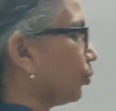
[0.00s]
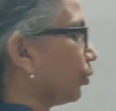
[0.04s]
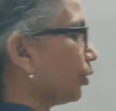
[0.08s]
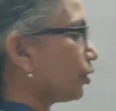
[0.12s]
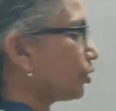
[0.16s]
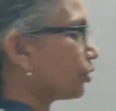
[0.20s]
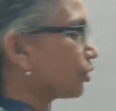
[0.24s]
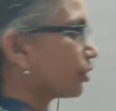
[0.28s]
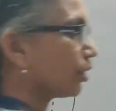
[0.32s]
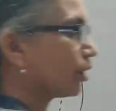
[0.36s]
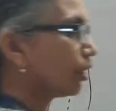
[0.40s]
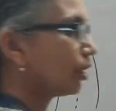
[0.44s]
in
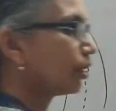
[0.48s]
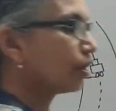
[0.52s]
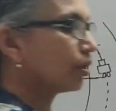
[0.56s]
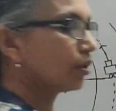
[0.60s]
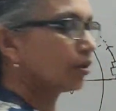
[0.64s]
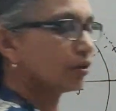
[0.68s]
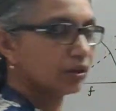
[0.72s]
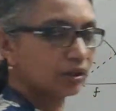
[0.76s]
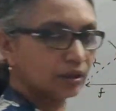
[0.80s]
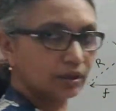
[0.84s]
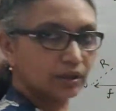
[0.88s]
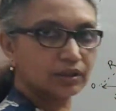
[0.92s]
which
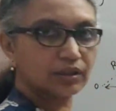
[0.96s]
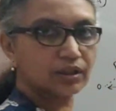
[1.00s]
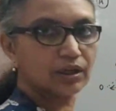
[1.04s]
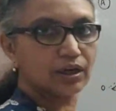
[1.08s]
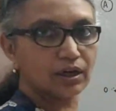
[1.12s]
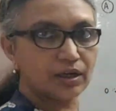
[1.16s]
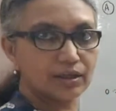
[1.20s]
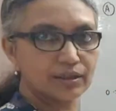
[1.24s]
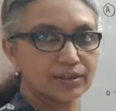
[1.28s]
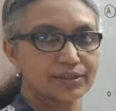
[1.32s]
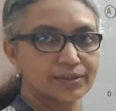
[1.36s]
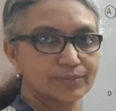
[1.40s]
a
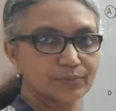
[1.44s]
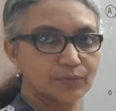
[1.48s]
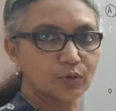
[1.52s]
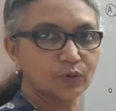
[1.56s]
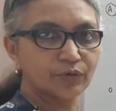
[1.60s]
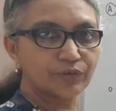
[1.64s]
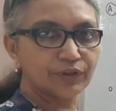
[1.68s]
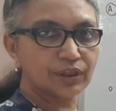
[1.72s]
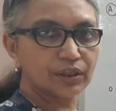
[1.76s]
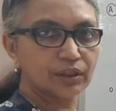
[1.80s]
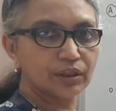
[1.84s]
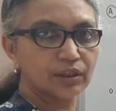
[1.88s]
car is
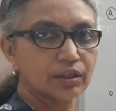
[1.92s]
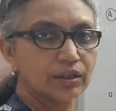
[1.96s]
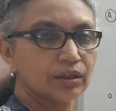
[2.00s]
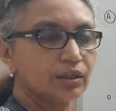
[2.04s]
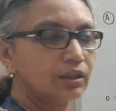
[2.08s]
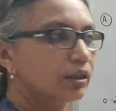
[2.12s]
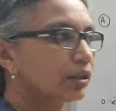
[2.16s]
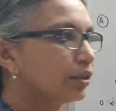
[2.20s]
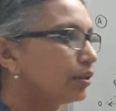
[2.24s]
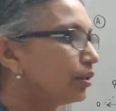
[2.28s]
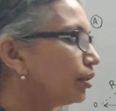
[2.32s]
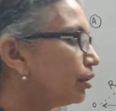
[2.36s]
moving.
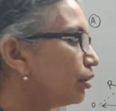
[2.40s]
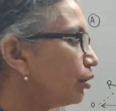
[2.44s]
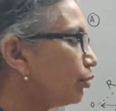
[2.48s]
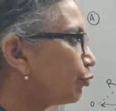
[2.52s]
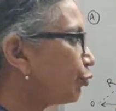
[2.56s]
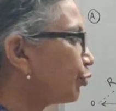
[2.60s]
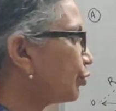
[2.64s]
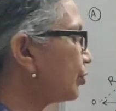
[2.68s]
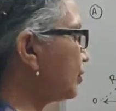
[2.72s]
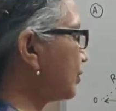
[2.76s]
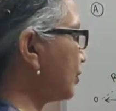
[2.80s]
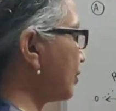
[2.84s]
The
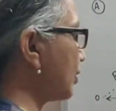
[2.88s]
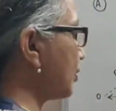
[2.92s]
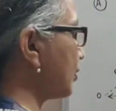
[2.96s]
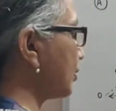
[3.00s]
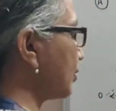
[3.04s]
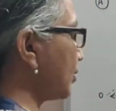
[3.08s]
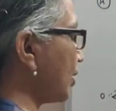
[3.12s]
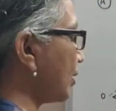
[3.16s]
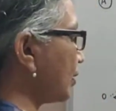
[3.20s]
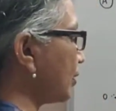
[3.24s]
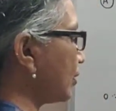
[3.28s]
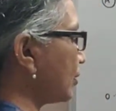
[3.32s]
difference
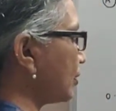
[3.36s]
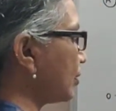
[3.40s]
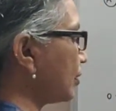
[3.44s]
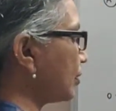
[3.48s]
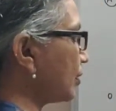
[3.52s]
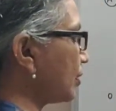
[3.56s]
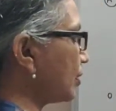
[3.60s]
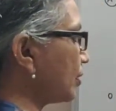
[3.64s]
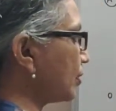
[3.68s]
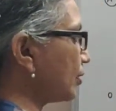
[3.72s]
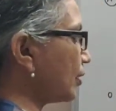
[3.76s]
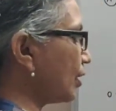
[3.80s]
is that
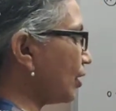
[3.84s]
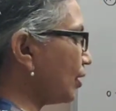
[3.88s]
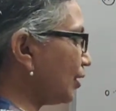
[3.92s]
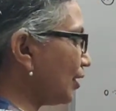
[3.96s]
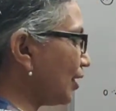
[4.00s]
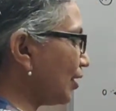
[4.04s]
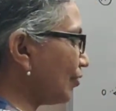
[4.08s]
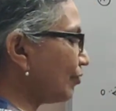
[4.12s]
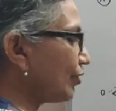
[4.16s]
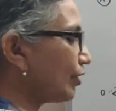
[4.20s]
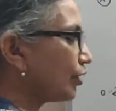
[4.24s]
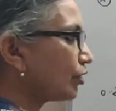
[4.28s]
this is a
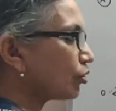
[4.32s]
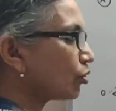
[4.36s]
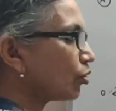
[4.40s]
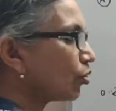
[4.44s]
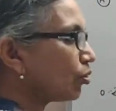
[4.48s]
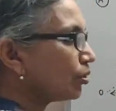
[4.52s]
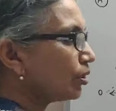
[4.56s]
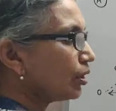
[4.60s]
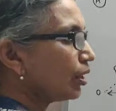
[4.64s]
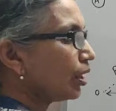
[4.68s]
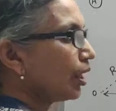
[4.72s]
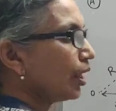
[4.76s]
level
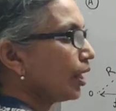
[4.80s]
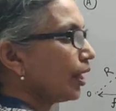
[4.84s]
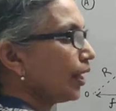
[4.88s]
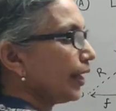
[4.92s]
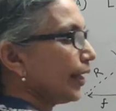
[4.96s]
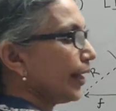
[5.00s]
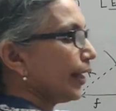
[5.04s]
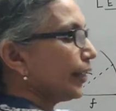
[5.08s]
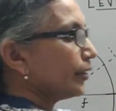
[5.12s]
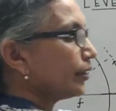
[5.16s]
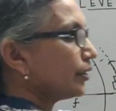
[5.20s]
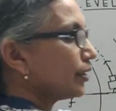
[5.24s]
road
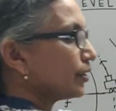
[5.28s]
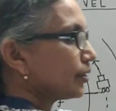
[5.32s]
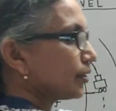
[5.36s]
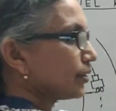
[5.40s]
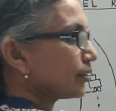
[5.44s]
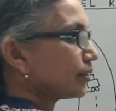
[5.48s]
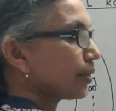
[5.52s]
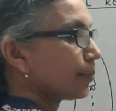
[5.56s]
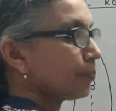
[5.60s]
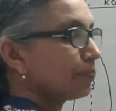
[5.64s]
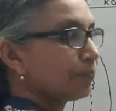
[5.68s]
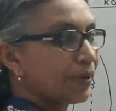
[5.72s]
and this
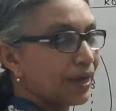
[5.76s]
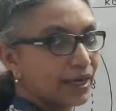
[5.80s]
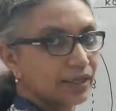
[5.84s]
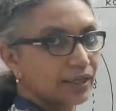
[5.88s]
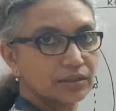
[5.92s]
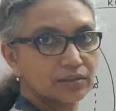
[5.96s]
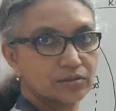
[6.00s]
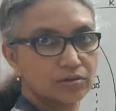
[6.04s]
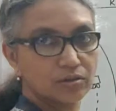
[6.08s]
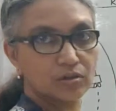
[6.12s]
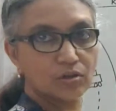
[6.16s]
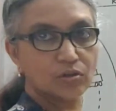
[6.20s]
is a
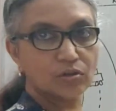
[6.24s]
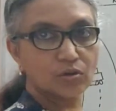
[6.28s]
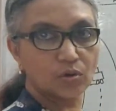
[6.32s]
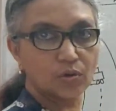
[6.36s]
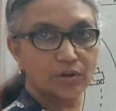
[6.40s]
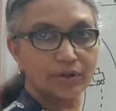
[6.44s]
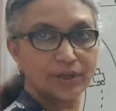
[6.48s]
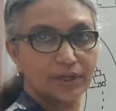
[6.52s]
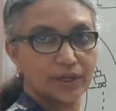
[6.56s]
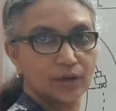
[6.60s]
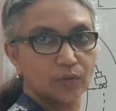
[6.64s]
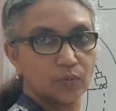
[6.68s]
banked
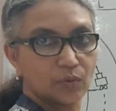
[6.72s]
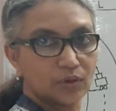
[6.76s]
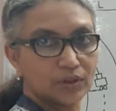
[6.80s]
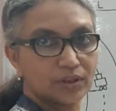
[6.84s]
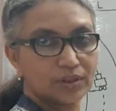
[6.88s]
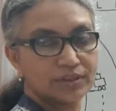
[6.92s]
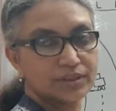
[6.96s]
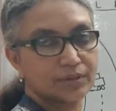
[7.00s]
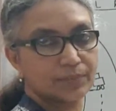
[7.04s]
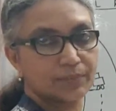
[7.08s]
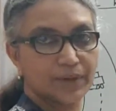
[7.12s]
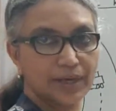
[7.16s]
road.
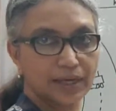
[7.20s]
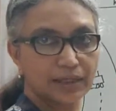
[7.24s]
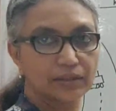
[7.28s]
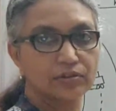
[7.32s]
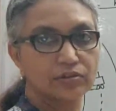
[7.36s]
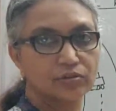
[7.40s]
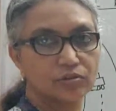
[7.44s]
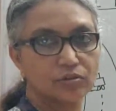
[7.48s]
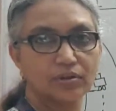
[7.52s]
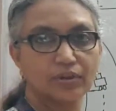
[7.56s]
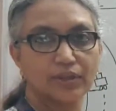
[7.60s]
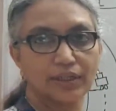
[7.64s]
What is a
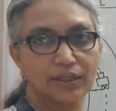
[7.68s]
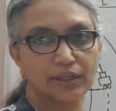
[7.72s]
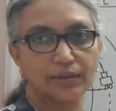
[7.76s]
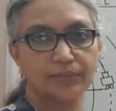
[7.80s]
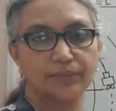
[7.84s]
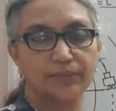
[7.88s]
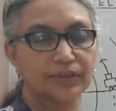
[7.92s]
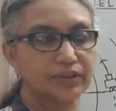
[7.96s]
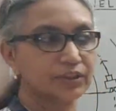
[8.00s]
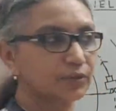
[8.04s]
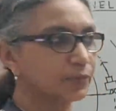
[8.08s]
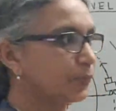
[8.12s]
banked road?
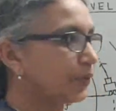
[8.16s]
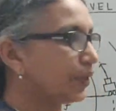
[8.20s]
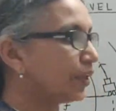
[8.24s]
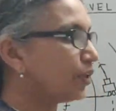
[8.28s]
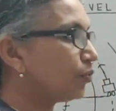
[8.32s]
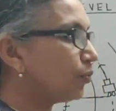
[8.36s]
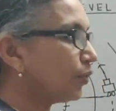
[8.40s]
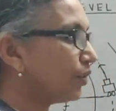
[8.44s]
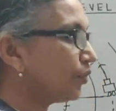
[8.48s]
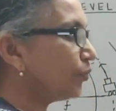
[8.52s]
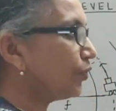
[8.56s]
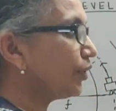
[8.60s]
I'll
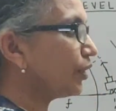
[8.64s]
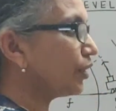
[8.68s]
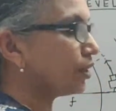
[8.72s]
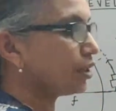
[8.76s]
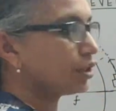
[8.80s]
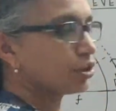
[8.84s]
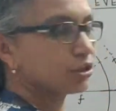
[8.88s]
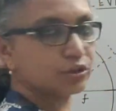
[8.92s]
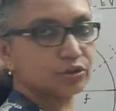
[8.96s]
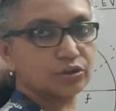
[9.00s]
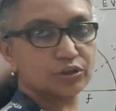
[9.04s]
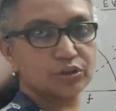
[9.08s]
explain when we
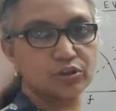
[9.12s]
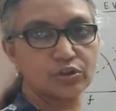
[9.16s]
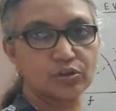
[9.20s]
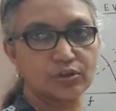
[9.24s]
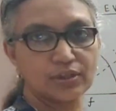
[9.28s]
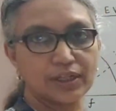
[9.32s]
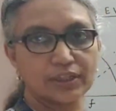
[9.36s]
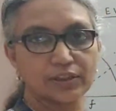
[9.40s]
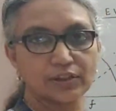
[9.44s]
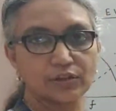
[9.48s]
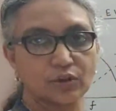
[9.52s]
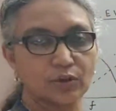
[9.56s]
reach
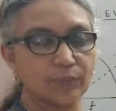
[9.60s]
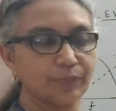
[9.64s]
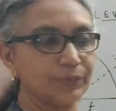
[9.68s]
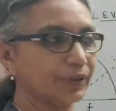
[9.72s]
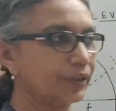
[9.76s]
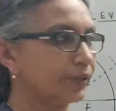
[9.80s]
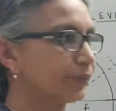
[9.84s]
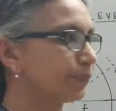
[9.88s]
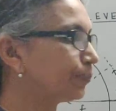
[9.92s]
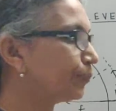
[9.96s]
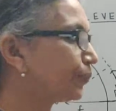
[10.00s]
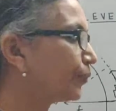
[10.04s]
into that
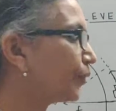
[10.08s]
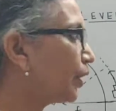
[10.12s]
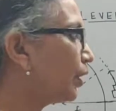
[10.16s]
topic.